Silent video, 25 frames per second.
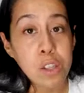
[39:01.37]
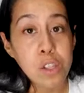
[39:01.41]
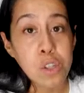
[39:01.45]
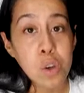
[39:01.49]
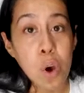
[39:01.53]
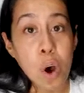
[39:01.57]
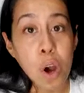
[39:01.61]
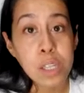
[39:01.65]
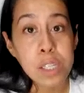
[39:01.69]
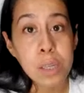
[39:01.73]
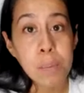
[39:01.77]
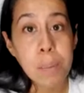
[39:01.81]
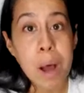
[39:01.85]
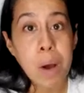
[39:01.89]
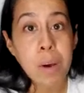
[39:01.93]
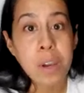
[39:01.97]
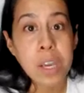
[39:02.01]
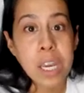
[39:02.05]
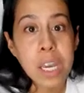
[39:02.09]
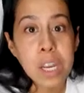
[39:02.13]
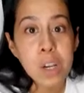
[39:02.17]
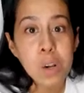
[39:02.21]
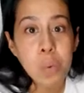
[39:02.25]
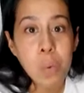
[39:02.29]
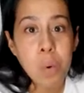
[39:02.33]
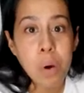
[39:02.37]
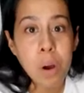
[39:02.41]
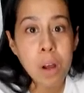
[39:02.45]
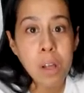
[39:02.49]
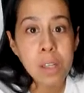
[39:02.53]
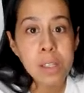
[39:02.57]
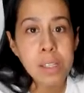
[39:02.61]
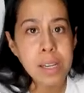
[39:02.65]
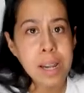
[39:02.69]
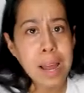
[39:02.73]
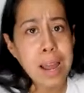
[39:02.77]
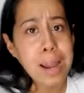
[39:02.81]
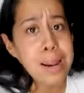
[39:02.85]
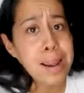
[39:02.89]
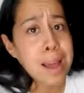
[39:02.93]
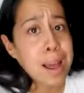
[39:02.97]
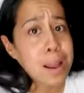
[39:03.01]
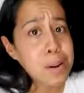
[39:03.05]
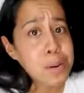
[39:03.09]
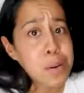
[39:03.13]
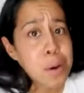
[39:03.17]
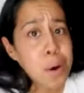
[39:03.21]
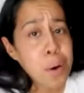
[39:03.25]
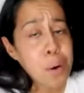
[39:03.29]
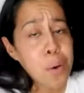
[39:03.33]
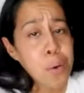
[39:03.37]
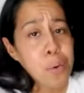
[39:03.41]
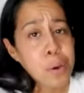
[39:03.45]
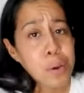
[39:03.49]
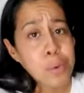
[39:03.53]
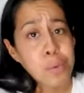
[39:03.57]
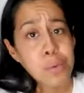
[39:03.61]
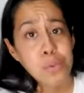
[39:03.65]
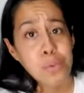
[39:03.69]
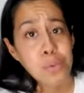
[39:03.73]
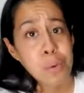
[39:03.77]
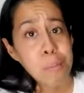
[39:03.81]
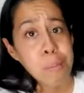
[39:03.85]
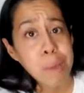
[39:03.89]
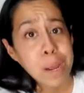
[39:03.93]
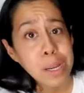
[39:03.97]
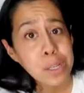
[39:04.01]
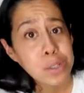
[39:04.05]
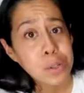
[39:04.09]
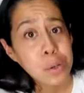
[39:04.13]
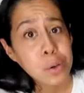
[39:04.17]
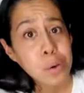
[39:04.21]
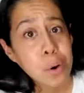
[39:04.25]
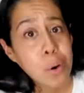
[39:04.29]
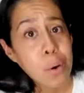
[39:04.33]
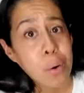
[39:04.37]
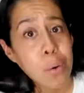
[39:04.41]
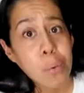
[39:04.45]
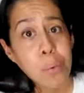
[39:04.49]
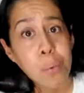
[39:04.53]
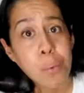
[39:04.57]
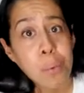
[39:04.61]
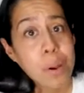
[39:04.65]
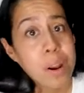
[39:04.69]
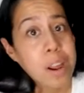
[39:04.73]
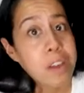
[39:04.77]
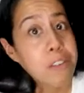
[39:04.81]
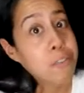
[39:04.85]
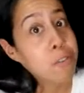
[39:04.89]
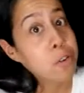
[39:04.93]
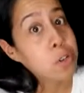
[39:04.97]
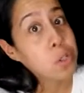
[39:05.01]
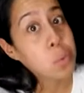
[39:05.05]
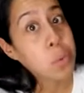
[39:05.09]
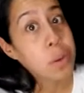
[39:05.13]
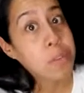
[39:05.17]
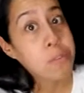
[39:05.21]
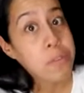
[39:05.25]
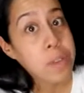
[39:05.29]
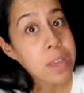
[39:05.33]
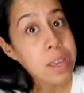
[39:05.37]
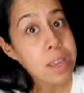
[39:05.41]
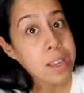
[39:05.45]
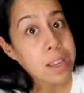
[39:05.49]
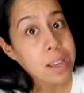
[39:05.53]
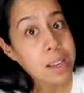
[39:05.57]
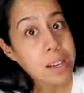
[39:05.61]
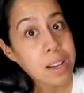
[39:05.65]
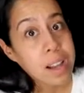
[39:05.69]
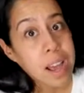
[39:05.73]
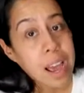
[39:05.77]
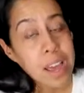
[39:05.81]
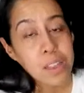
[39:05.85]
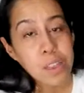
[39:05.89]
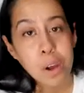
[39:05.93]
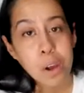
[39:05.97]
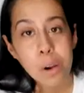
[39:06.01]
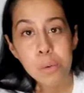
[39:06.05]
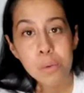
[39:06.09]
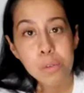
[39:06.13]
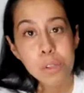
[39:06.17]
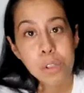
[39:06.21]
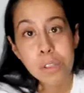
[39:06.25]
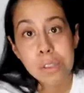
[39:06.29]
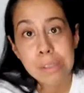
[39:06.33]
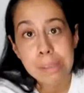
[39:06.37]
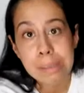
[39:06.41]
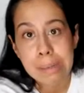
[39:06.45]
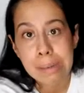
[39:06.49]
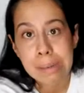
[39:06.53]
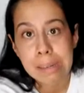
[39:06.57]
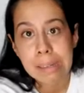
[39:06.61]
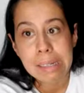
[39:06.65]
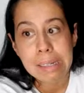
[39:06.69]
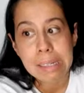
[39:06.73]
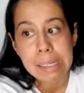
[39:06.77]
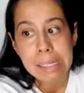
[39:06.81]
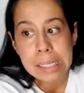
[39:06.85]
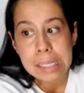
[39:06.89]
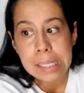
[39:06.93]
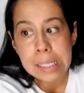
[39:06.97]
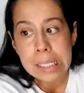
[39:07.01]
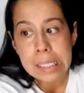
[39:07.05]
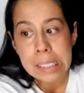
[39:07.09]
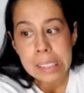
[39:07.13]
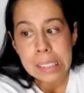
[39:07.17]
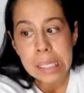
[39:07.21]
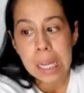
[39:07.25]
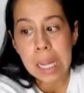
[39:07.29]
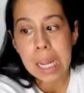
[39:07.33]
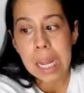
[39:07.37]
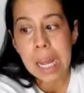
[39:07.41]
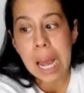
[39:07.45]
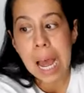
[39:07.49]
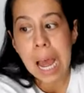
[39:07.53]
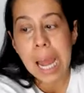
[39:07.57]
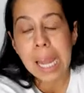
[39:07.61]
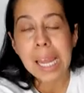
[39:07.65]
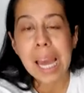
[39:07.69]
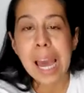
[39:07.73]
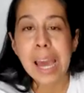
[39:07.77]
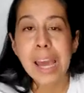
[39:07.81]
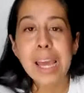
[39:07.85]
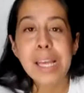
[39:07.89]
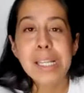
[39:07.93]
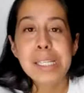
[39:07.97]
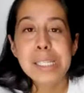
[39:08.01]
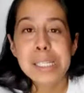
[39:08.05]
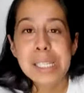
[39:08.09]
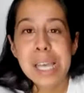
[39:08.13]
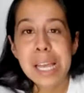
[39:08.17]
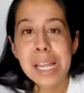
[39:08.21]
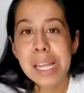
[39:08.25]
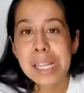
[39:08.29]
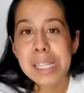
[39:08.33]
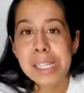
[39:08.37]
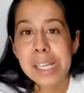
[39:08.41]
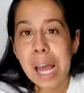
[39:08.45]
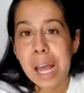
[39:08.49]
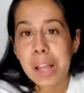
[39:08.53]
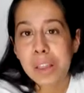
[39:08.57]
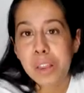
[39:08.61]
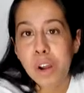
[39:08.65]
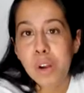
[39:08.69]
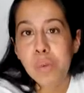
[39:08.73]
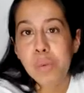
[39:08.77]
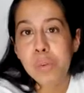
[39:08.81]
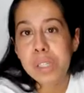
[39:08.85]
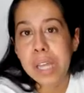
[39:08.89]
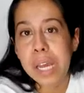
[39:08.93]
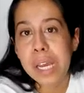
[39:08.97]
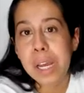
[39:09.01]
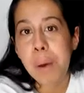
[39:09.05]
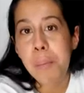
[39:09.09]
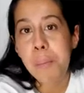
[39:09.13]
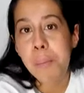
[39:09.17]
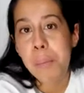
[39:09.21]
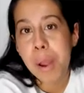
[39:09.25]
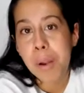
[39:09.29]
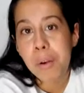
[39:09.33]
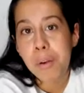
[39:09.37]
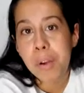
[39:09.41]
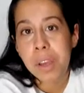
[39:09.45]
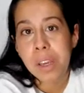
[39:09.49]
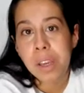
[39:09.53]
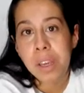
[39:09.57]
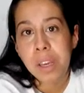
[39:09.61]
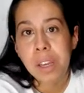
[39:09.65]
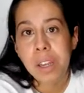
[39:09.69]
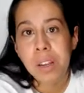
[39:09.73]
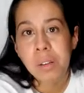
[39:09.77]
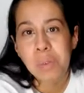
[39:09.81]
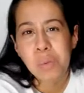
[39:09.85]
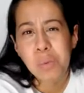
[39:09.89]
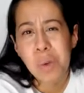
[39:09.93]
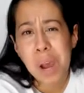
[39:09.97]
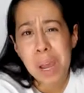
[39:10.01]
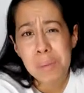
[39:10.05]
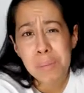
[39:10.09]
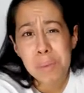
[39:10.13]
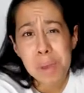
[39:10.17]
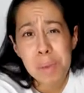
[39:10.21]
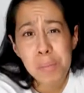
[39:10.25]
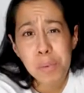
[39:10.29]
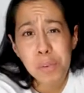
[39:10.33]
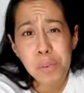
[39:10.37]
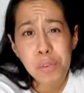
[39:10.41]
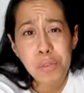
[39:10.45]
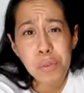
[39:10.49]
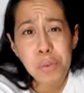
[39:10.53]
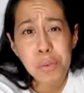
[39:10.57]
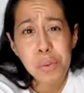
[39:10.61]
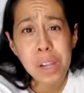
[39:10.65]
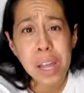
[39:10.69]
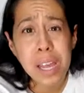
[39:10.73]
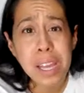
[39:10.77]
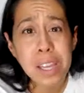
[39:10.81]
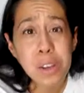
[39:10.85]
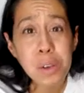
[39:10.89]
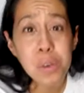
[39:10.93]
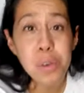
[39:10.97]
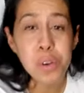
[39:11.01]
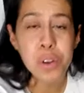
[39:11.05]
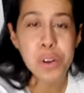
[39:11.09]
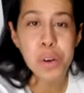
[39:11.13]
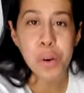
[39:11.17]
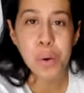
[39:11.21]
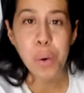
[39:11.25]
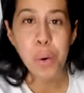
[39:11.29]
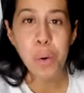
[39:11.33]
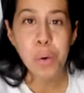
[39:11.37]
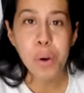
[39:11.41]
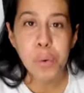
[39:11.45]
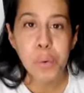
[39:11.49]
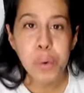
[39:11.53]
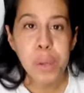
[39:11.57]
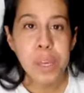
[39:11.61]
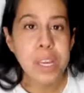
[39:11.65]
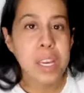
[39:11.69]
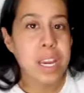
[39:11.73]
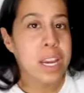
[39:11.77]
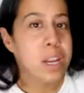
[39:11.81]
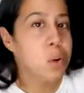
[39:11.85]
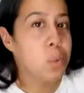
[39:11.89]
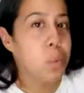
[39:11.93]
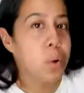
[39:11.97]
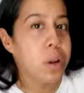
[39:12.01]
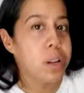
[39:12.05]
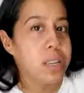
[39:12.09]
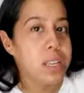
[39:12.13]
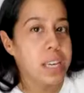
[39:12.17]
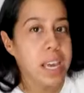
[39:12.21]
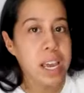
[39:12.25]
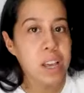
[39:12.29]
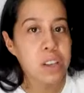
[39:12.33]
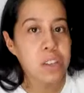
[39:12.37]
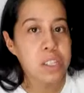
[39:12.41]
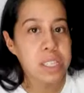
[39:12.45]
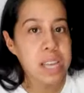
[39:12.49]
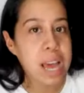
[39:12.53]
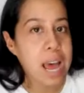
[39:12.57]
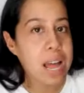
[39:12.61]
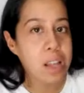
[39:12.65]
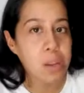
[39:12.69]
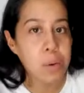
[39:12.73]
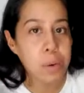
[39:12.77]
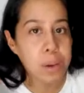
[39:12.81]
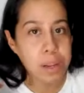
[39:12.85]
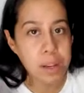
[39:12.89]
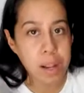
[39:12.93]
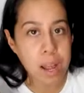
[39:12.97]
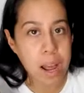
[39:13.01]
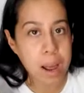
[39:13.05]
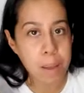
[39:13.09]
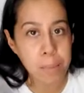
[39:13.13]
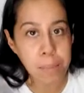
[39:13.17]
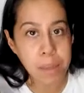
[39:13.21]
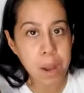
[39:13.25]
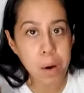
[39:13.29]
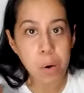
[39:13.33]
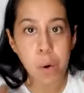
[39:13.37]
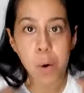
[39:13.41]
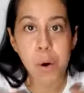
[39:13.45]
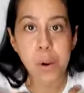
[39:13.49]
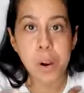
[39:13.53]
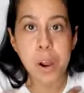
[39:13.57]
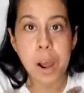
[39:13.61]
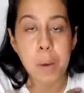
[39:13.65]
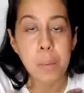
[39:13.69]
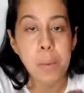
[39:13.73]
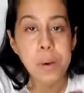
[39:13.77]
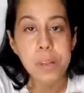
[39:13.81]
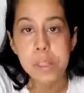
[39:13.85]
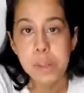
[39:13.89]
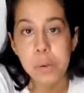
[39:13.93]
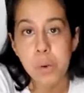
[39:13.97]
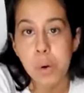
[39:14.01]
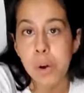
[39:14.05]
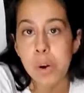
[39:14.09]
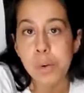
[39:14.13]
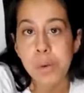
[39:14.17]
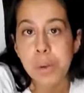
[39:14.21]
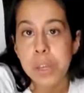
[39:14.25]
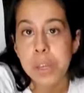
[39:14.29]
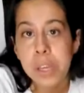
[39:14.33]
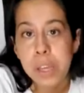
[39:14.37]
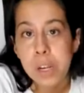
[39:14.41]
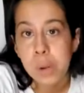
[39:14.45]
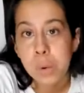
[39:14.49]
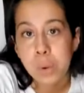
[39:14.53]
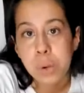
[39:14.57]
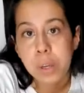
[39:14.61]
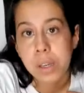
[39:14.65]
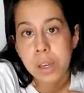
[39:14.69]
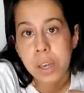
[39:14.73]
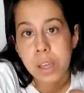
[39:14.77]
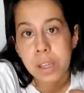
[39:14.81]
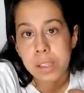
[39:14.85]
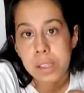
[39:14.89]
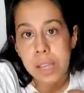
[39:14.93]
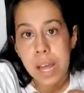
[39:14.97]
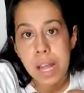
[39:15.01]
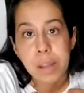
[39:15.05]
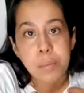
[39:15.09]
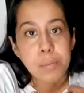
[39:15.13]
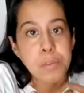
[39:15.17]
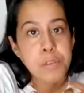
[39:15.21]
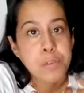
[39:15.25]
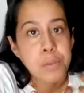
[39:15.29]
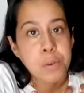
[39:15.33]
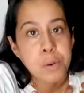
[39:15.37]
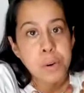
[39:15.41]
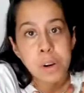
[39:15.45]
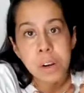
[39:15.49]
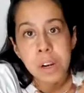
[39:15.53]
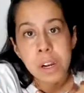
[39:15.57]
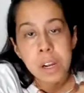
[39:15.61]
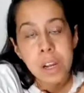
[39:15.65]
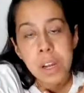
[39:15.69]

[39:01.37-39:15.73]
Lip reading: talked about quinoa, did I not know it was from Mexico when I first went vegan? I thought it was just like, I hate to say it like that. I thought it was like American white people food. Like, if you're ordering quinoa and kale salad, I wasn't ordering quinoa and kale salad before